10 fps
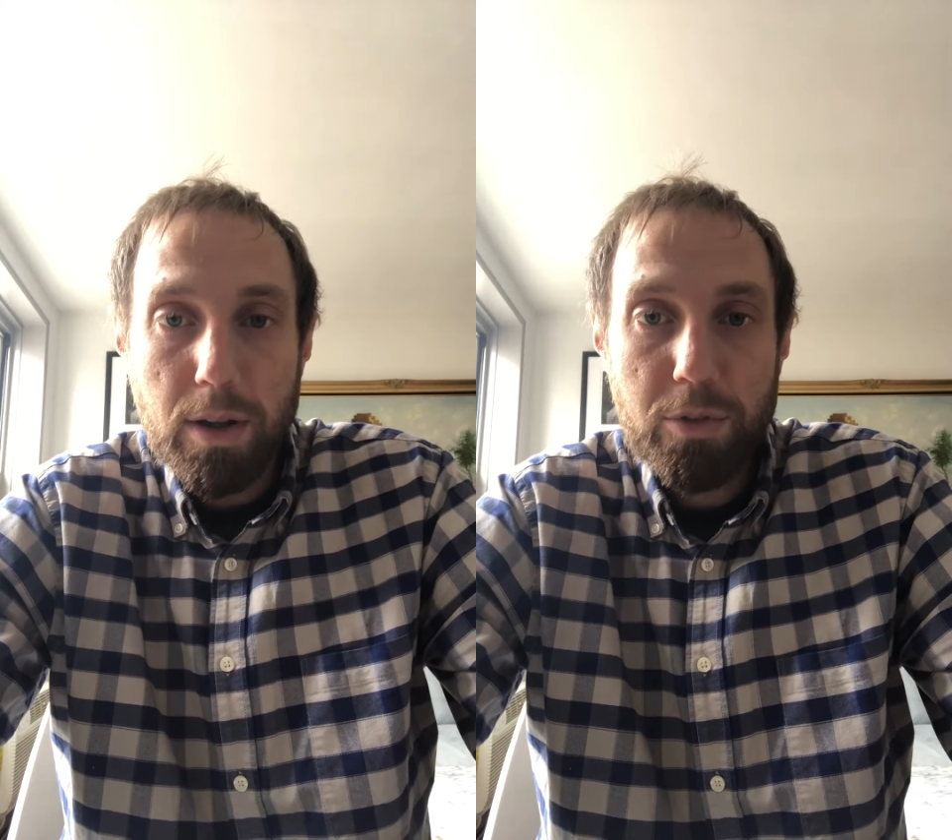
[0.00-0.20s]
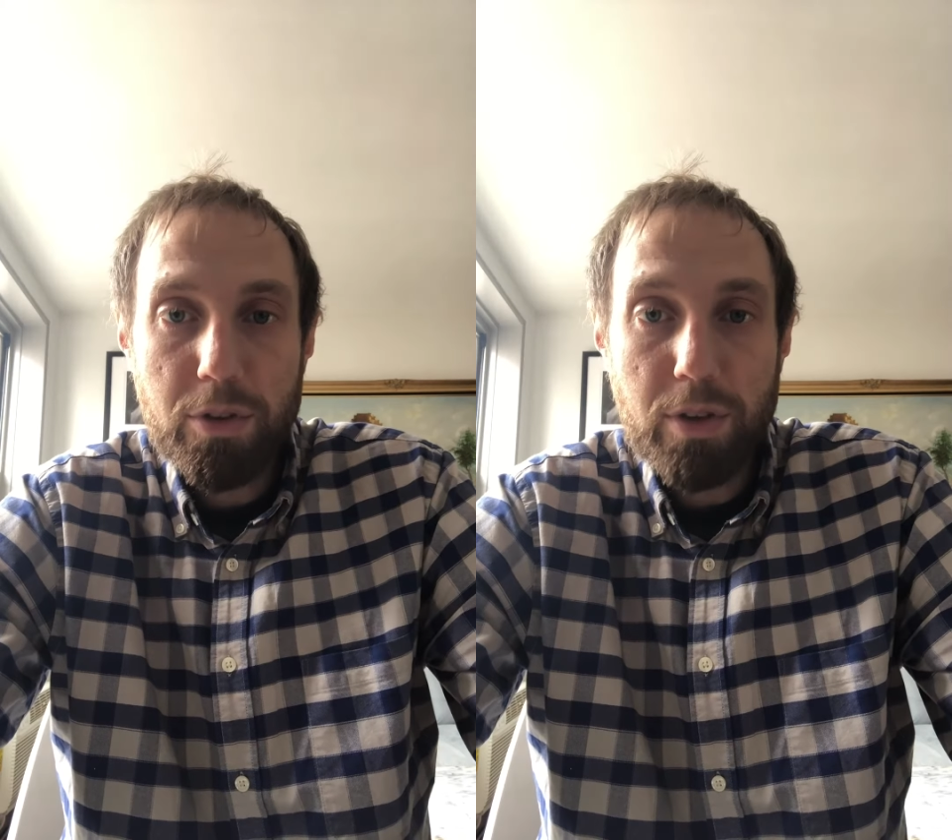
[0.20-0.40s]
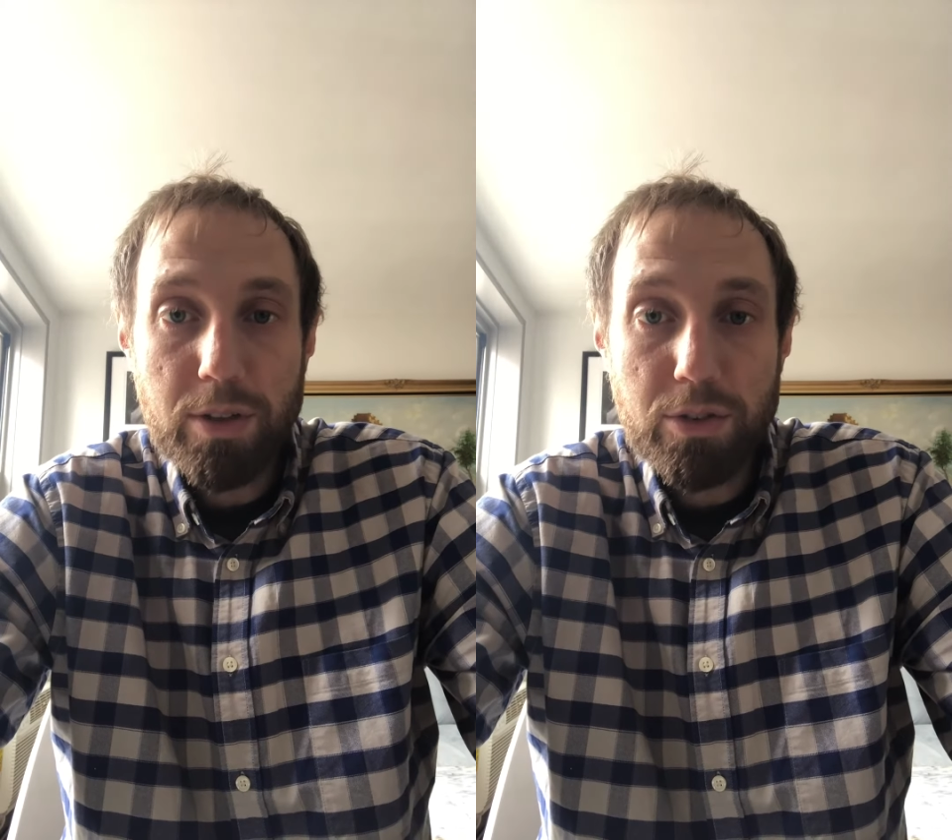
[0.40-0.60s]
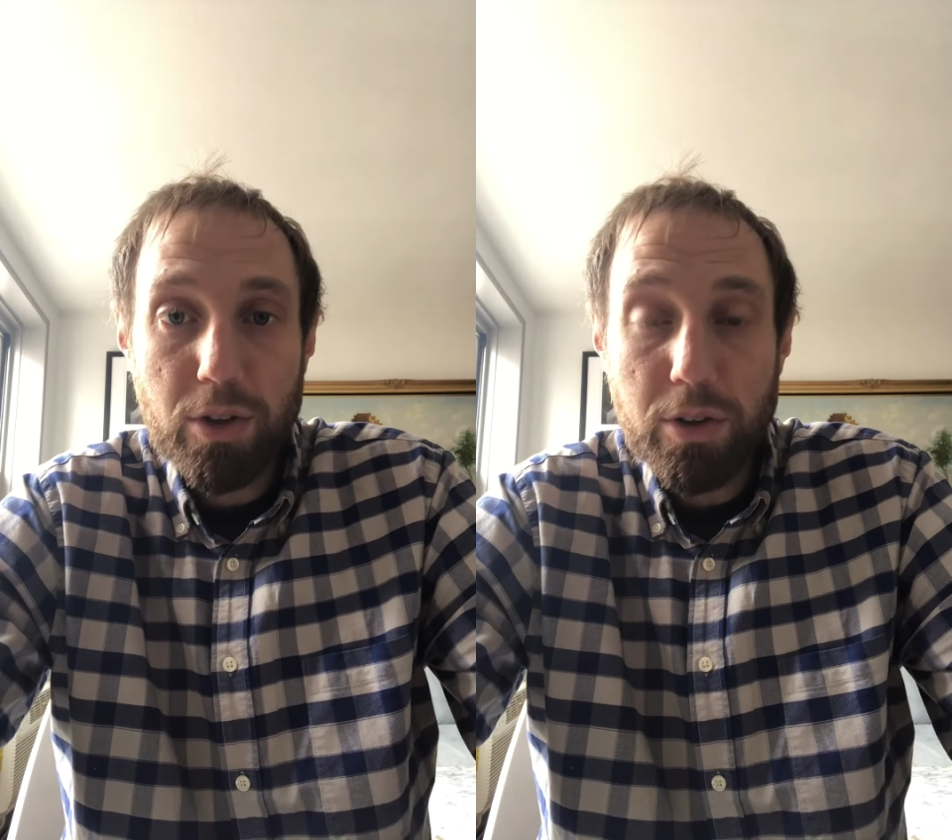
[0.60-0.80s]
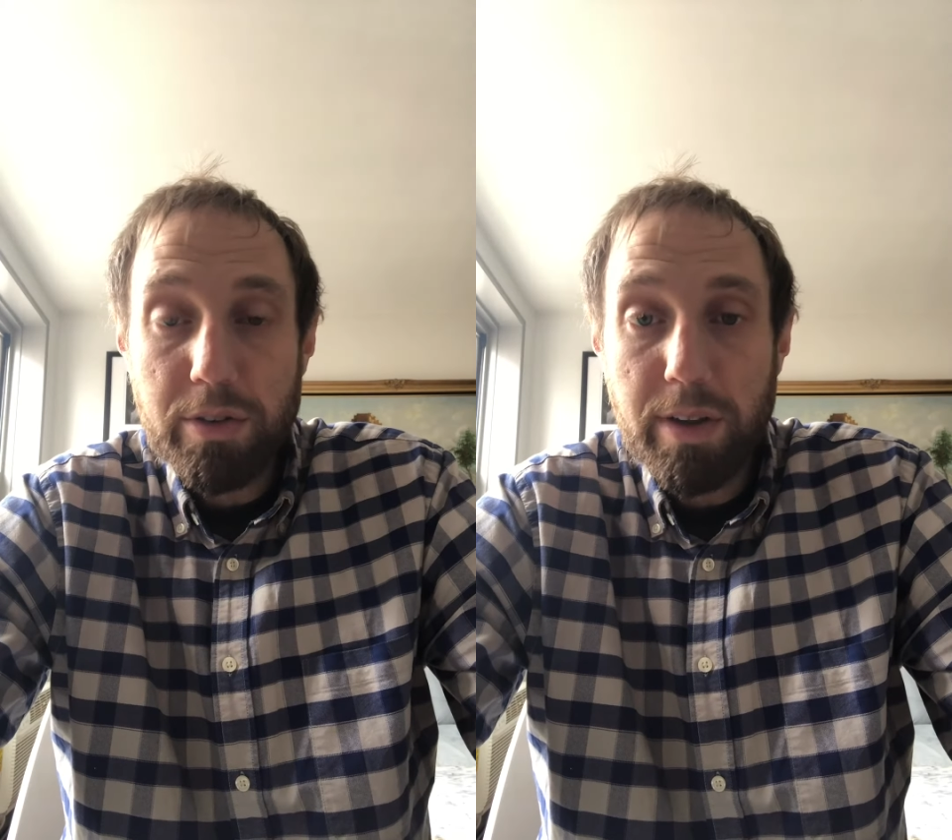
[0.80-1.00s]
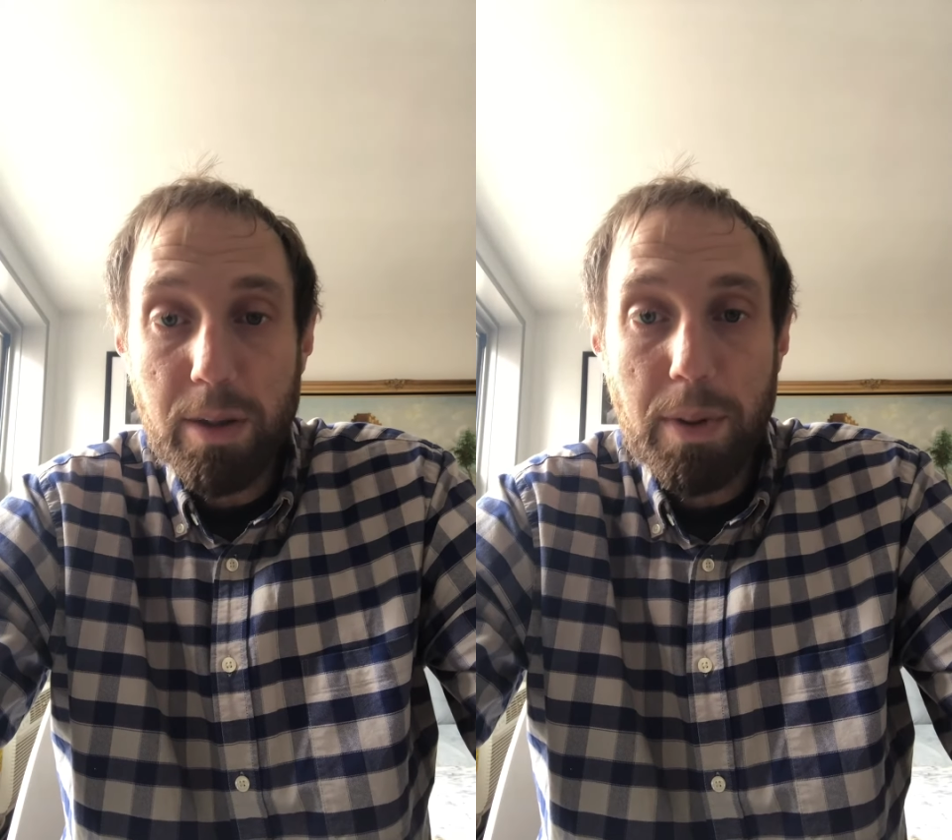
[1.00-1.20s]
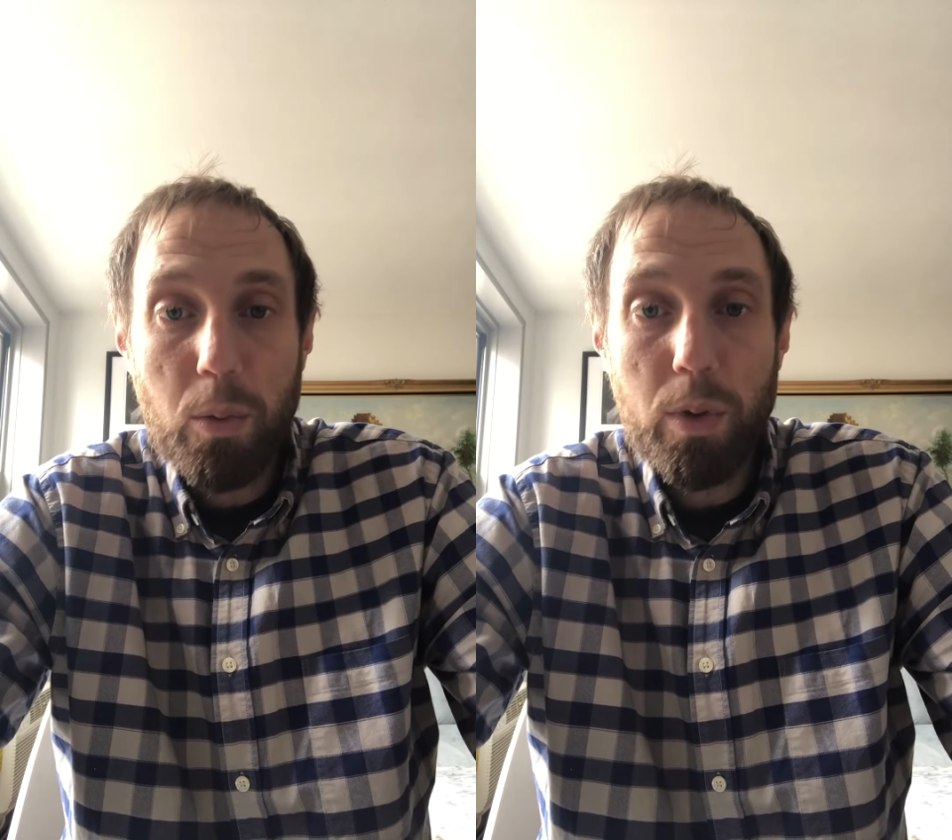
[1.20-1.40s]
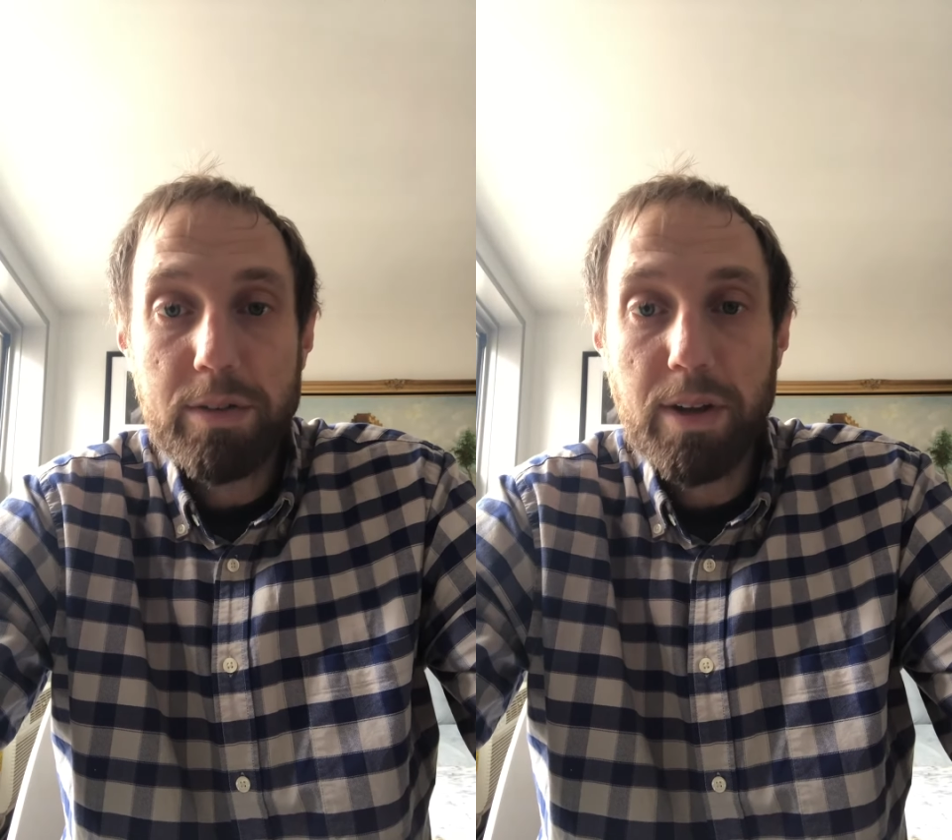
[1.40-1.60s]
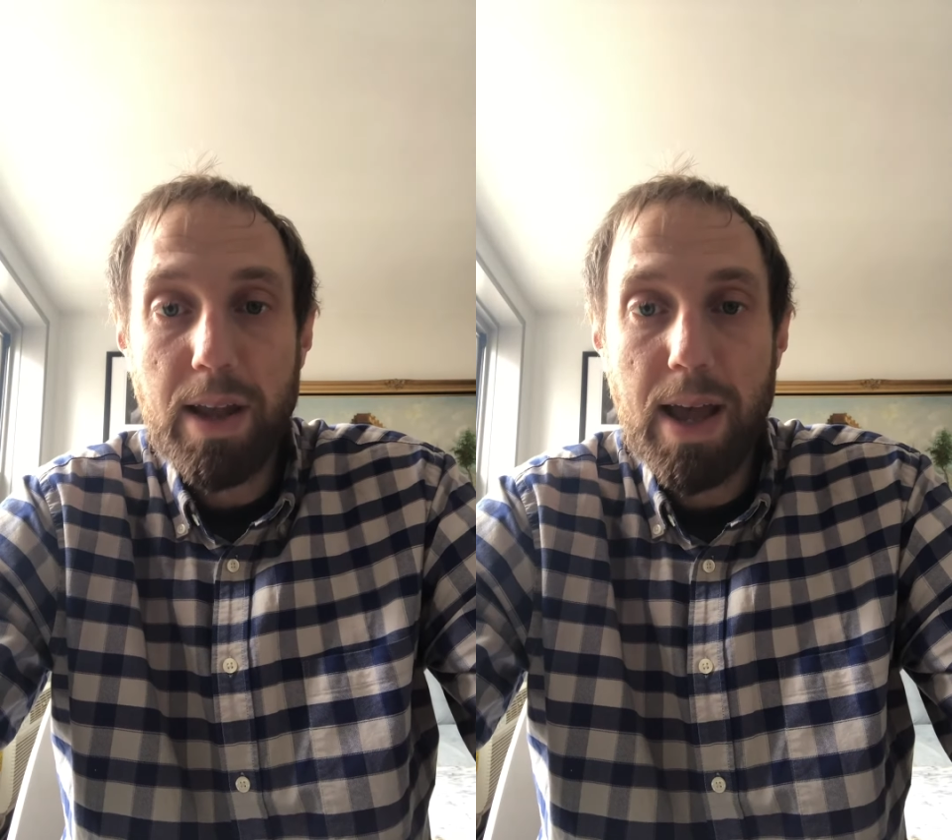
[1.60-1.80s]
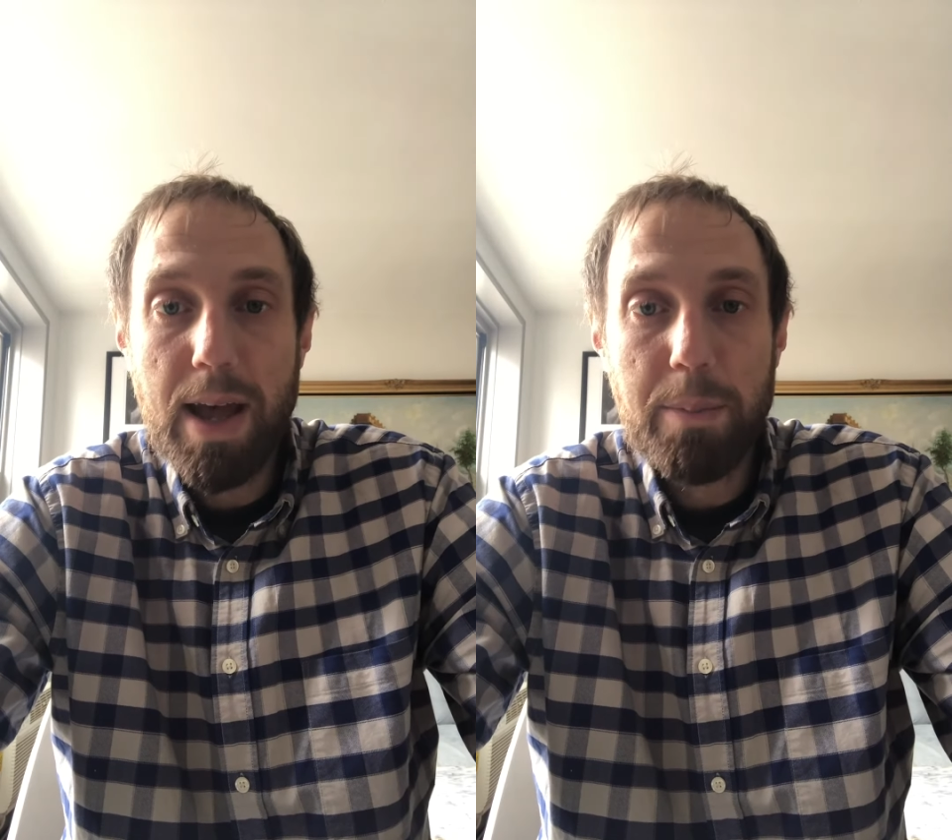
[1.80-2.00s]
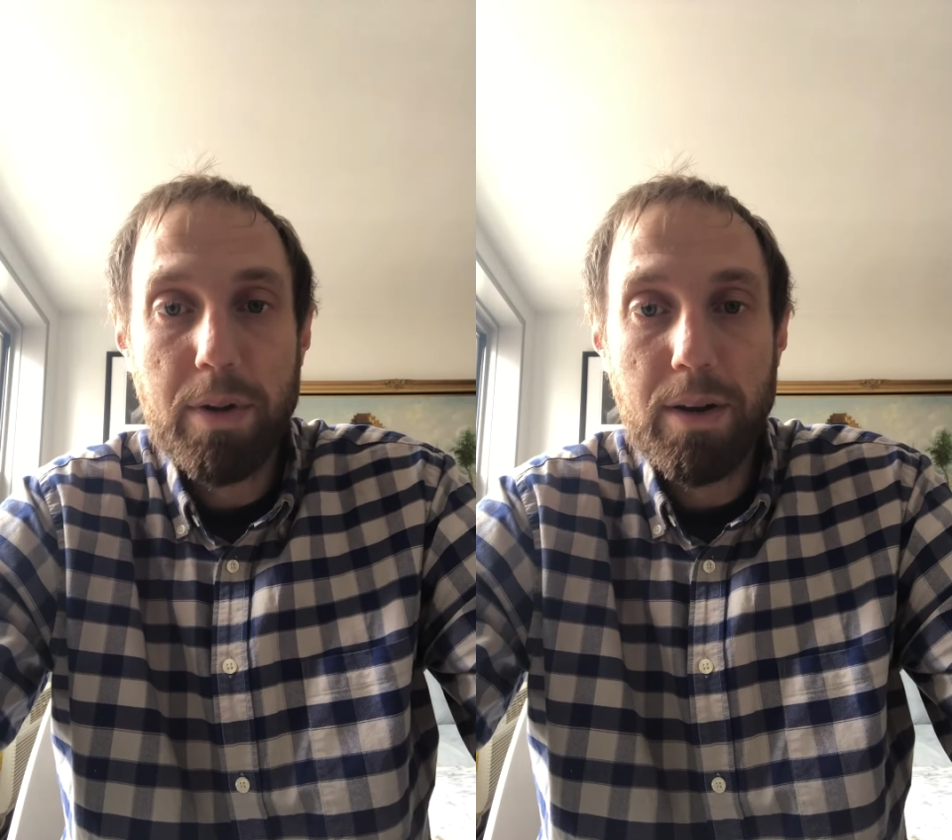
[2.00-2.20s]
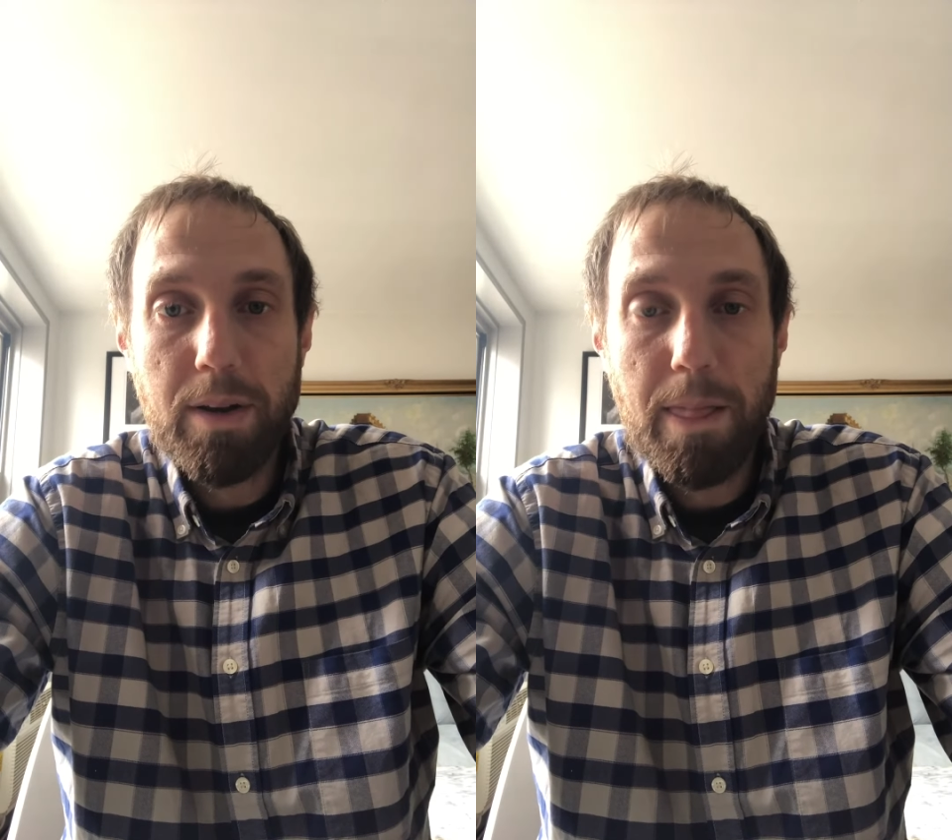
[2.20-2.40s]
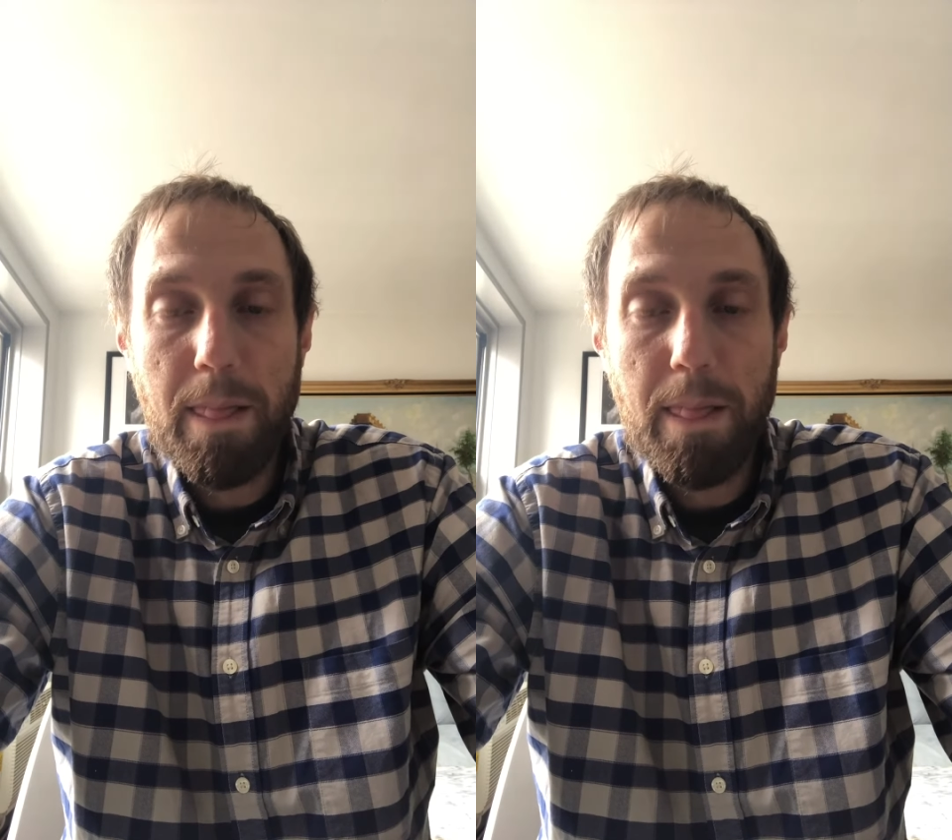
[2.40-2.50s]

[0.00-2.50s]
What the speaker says: just uncertainty about what's gonna happen.